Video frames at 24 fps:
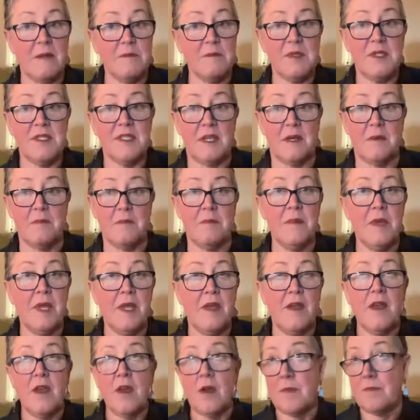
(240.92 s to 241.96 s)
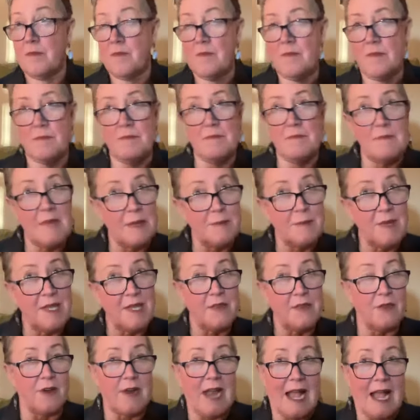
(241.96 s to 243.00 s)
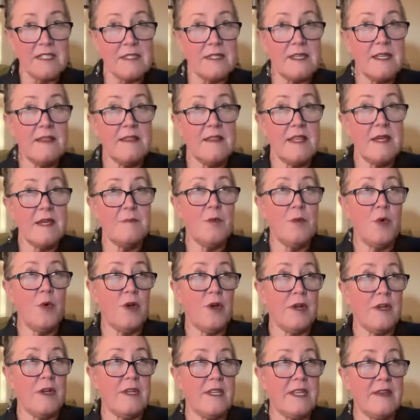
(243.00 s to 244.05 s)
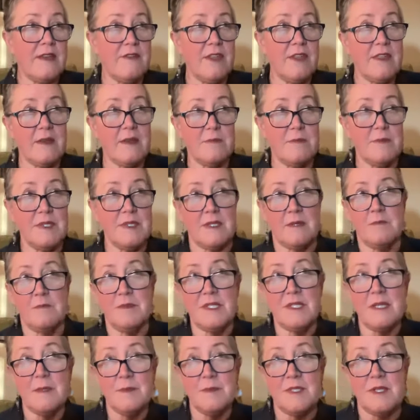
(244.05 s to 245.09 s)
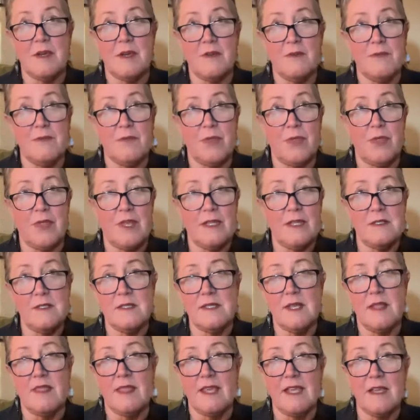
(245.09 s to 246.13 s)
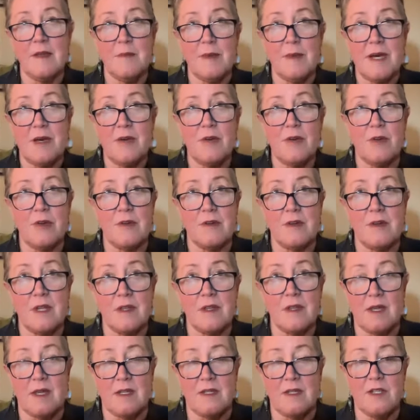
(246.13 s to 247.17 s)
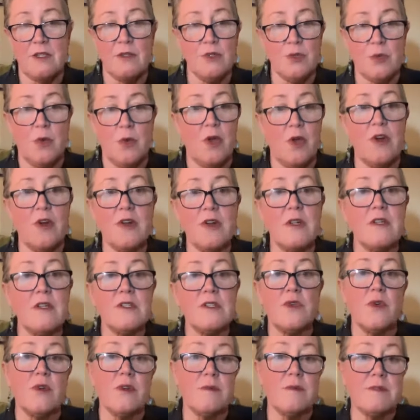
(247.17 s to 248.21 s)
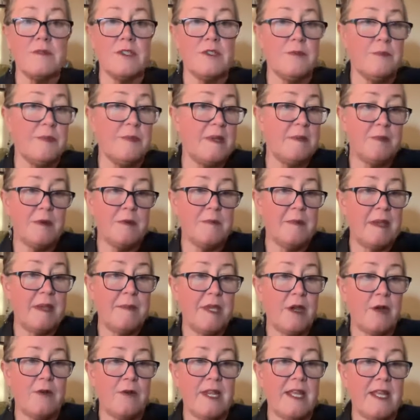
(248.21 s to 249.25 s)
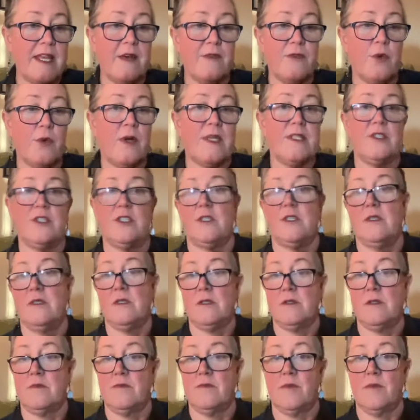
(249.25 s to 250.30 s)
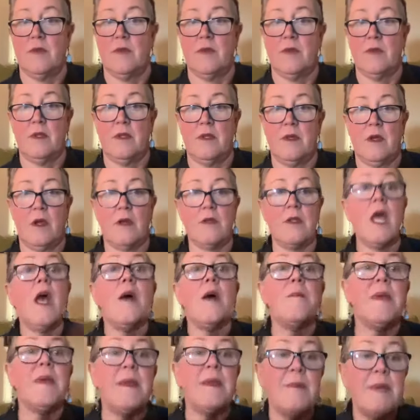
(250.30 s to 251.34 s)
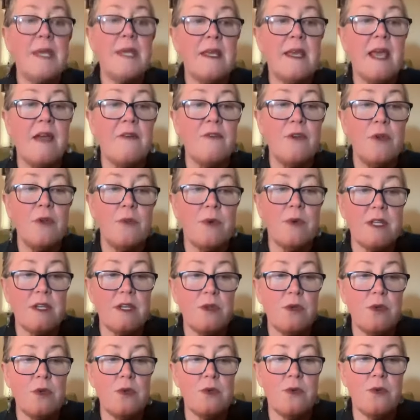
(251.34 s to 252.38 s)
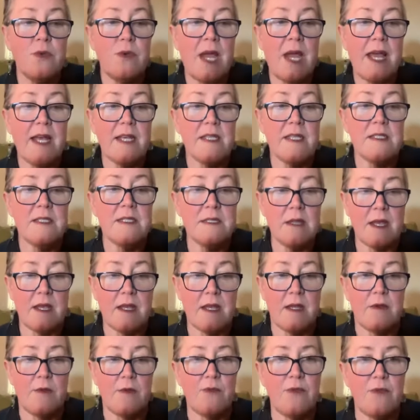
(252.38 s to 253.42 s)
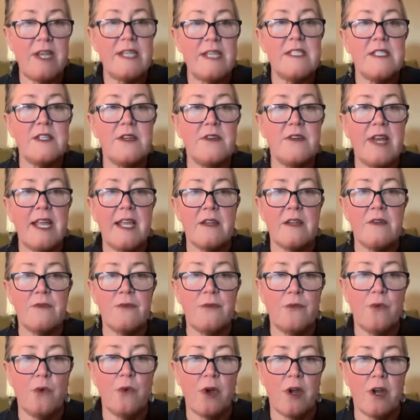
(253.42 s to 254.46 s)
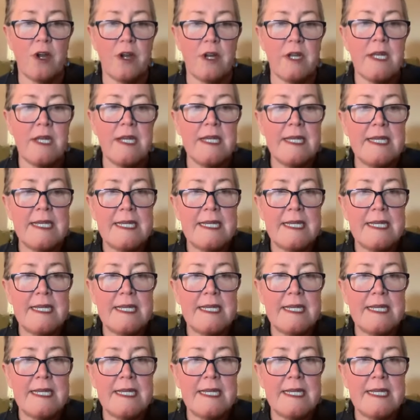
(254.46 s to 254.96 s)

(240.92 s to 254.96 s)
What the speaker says: them some, maybe either asking them or giving them some tips of things to think about or unusual hurdles, or do people maybe already have questions? Maybe everyone who has raised their hand for